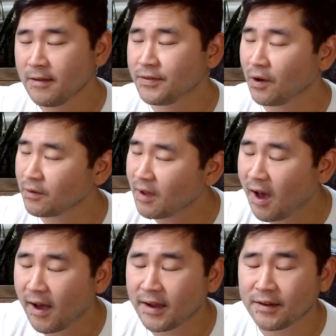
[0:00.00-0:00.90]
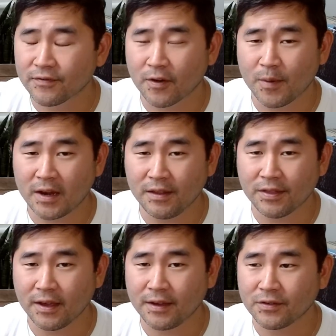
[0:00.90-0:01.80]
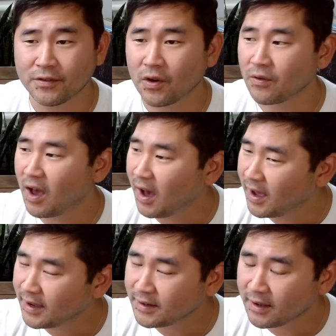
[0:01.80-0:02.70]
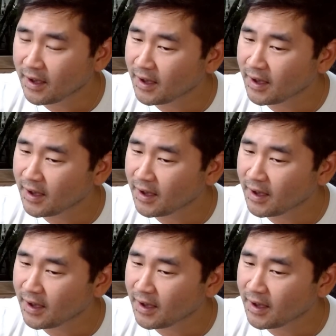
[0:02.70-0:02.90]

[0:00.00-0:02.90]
Don't hide from anything. Don't hide.